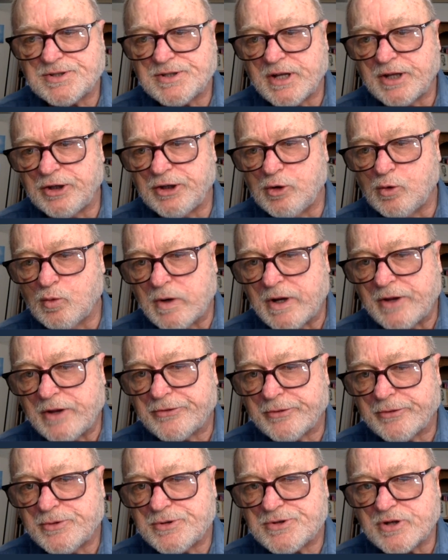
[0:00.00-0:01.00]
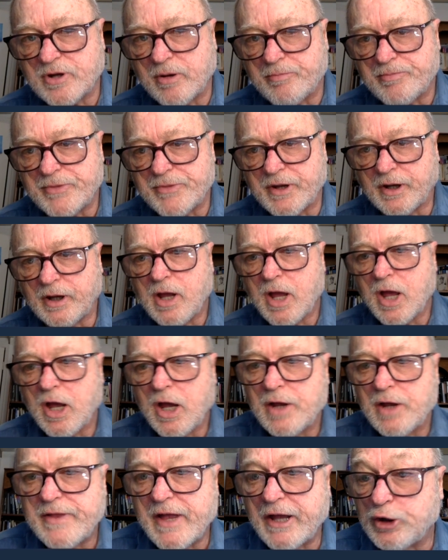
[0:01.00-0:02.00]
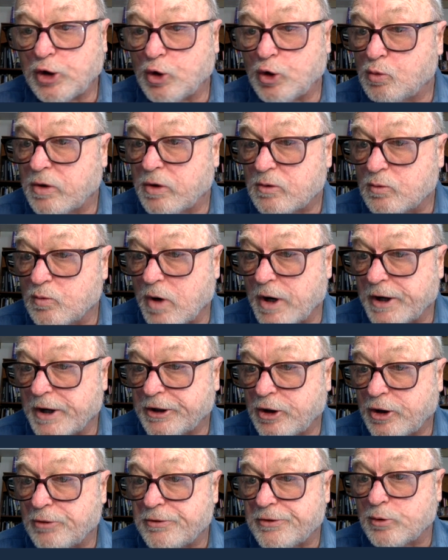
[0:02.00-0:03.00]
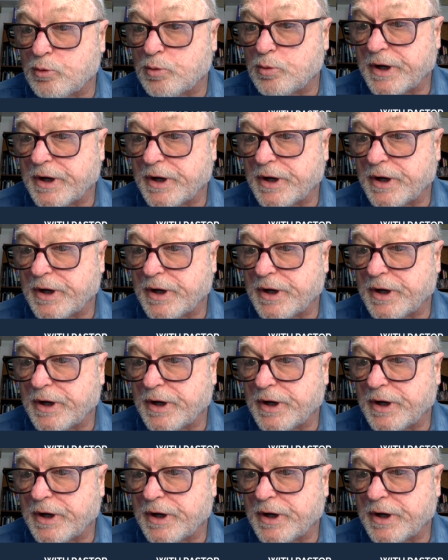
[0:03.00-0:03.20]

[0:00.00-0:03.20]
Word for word: that you went through something that you wouldn't want to go through it